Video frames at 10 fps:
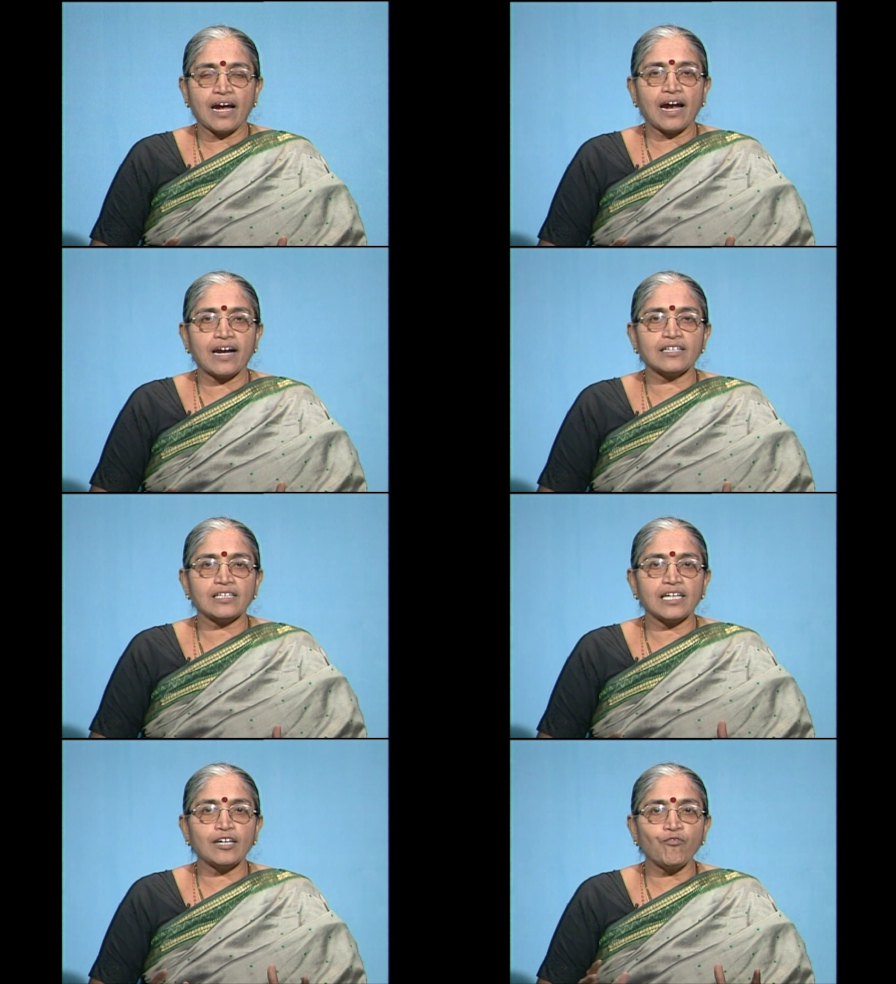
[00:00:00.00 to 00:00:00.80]
and
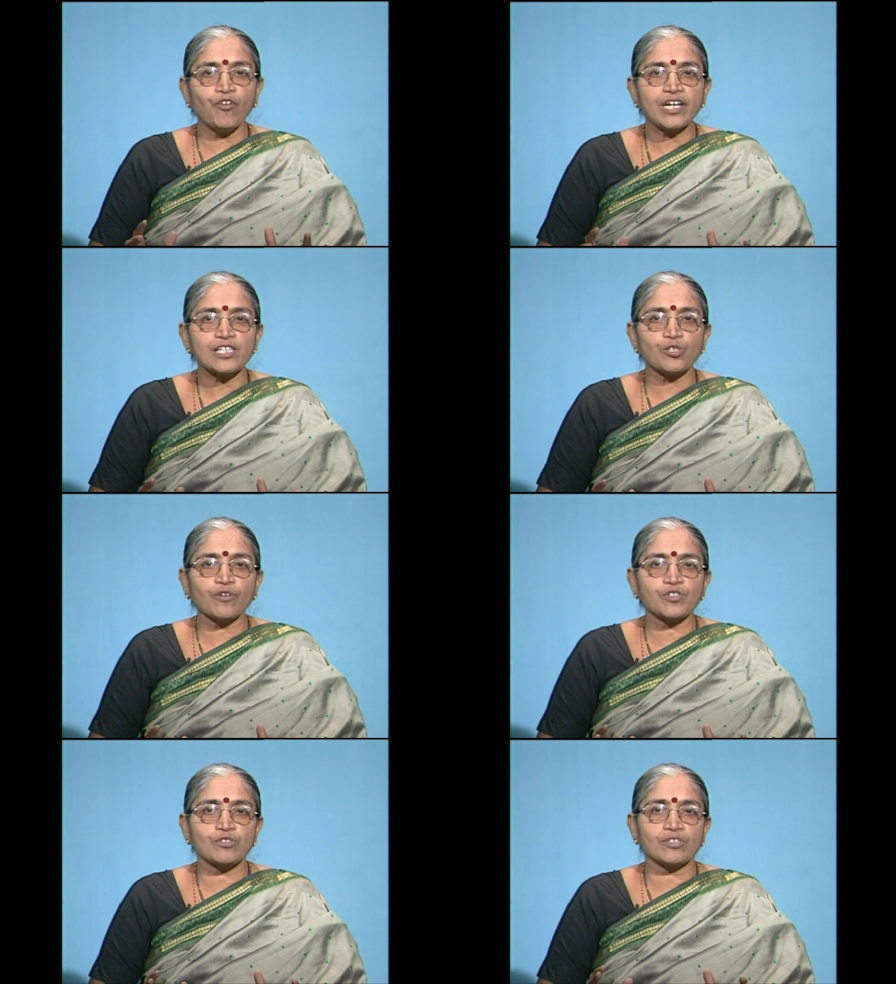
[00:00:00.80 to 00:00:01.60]
the influence
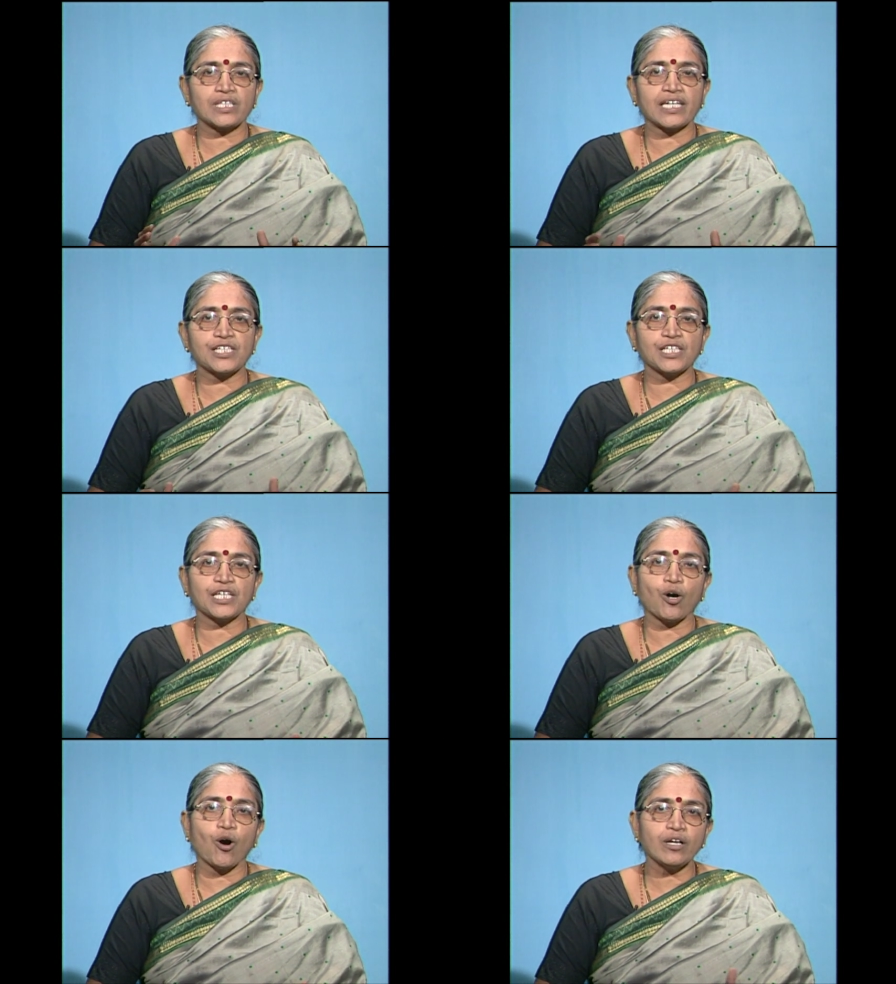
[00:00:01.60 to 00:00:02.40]
of the
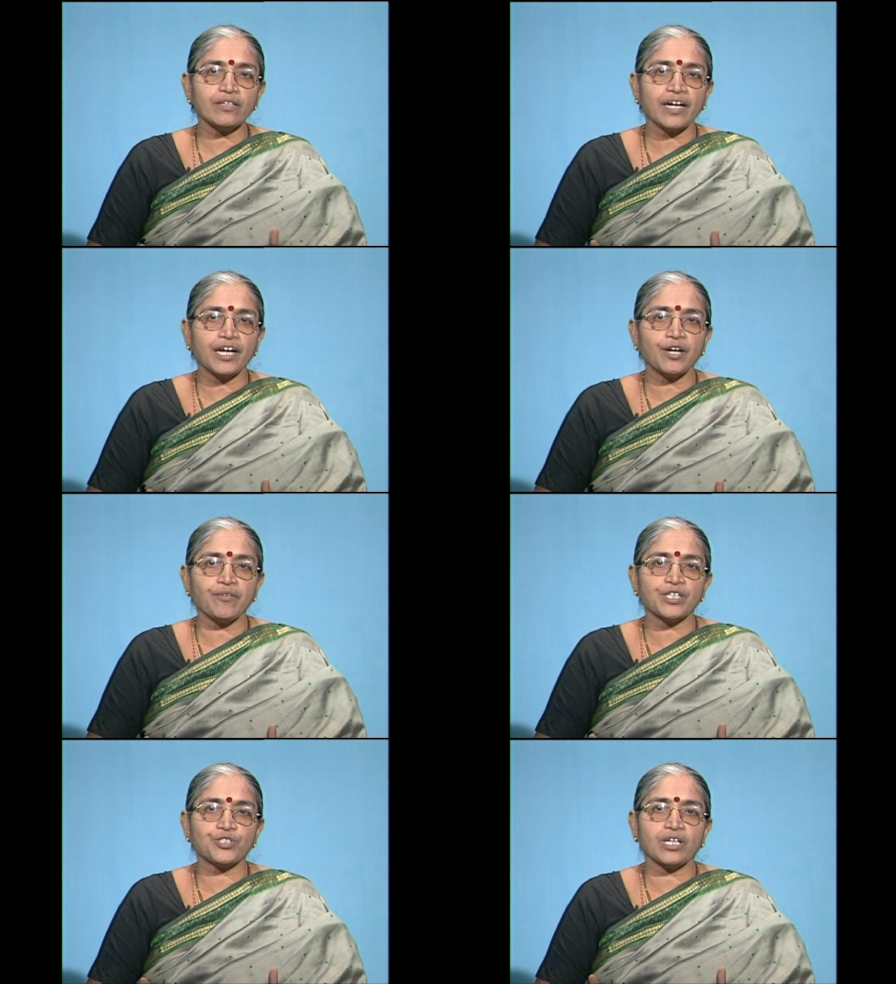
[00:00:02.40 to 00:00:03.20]
society on the
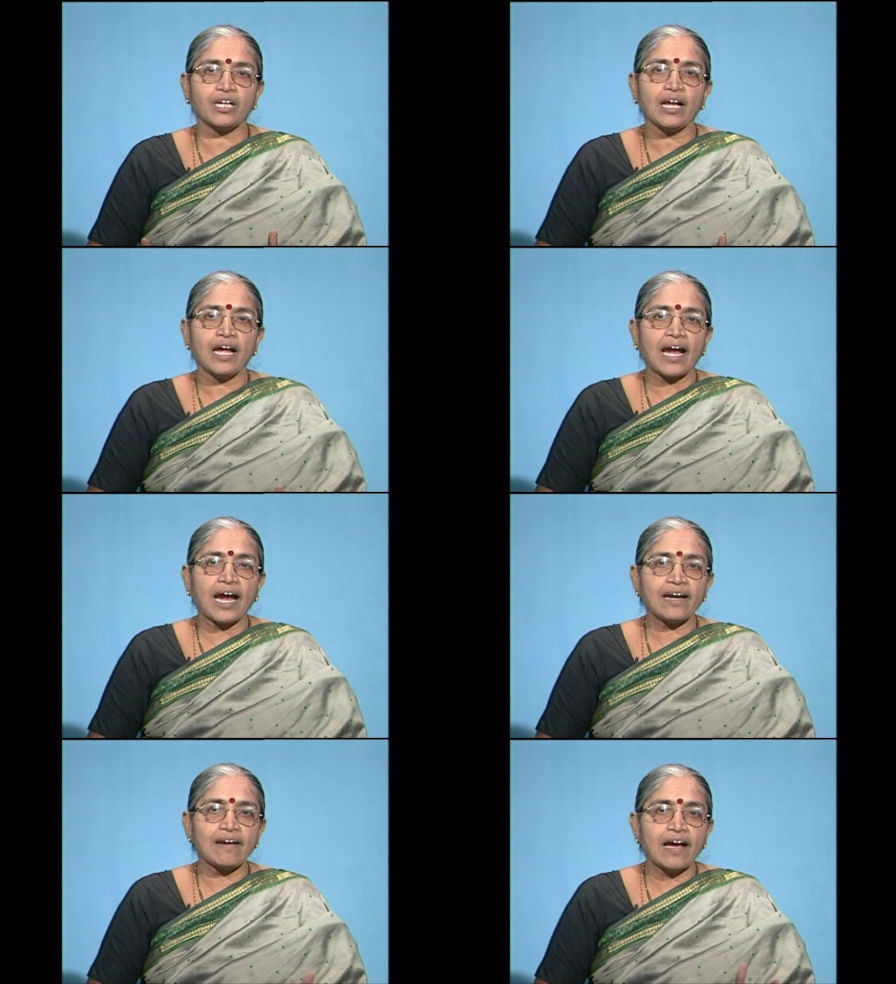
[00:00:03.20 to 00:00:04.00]
individual
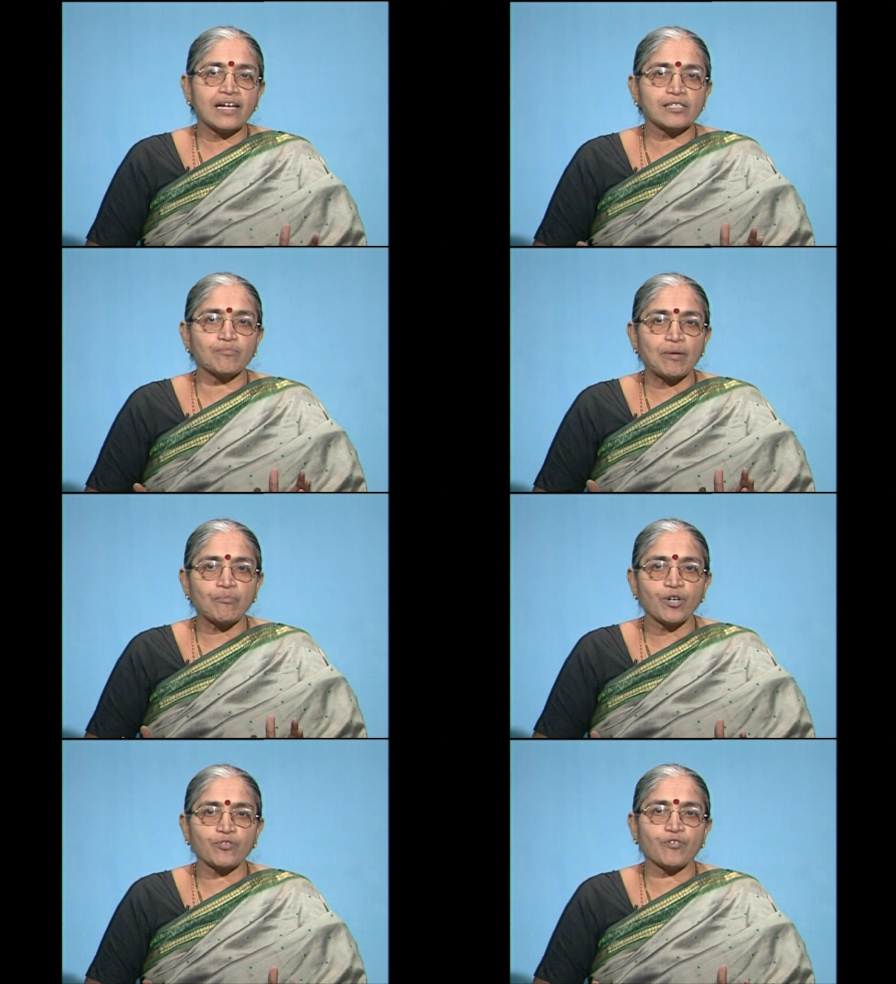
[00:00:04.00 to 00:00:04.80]
and as a
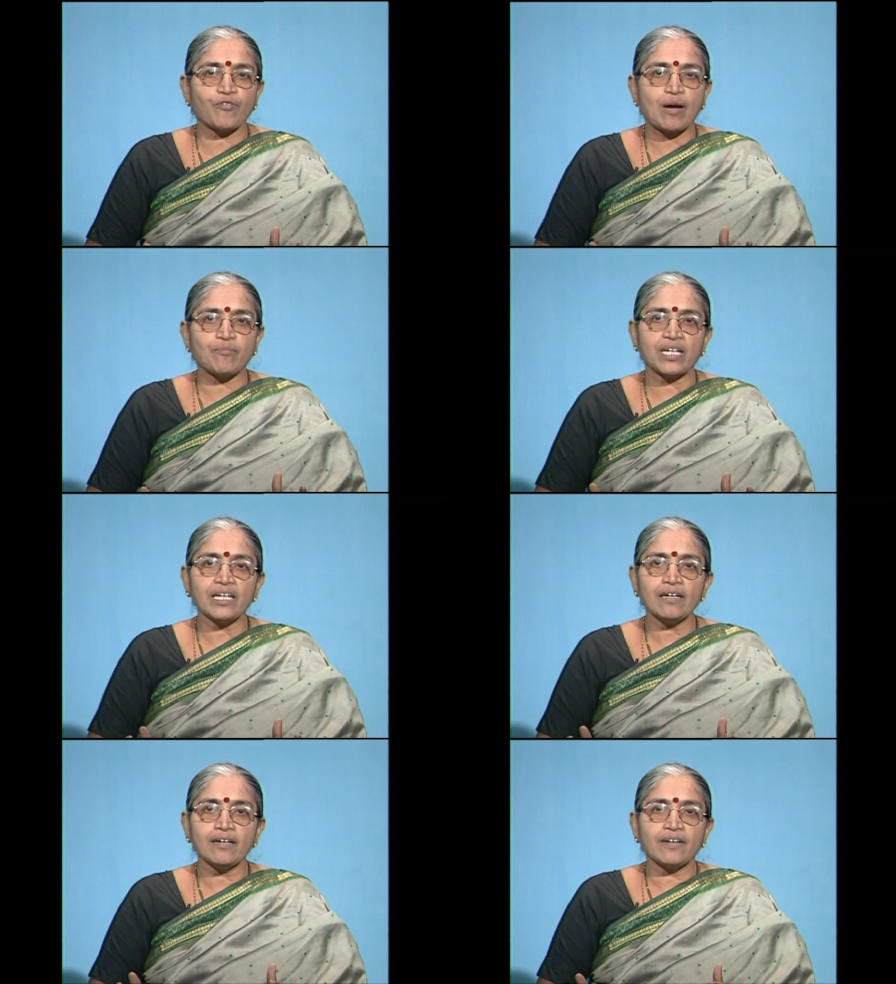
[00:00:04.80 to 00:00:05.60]
member of the
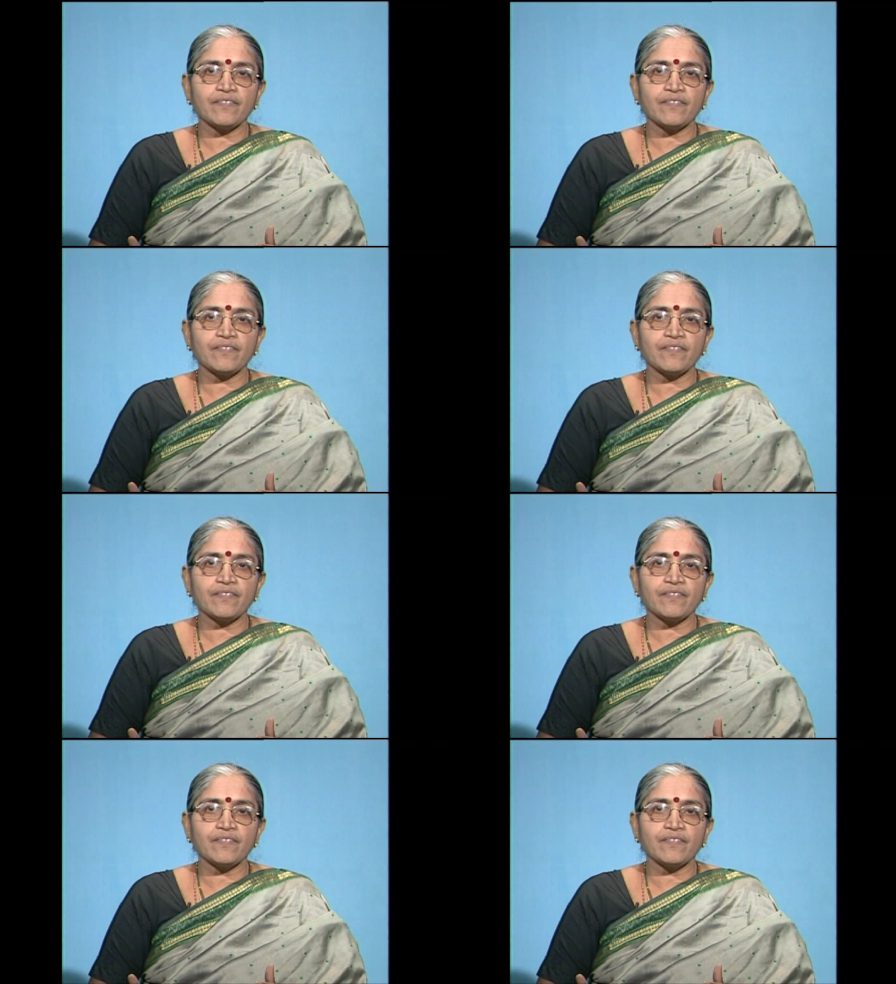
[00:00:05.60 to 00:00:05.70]
family,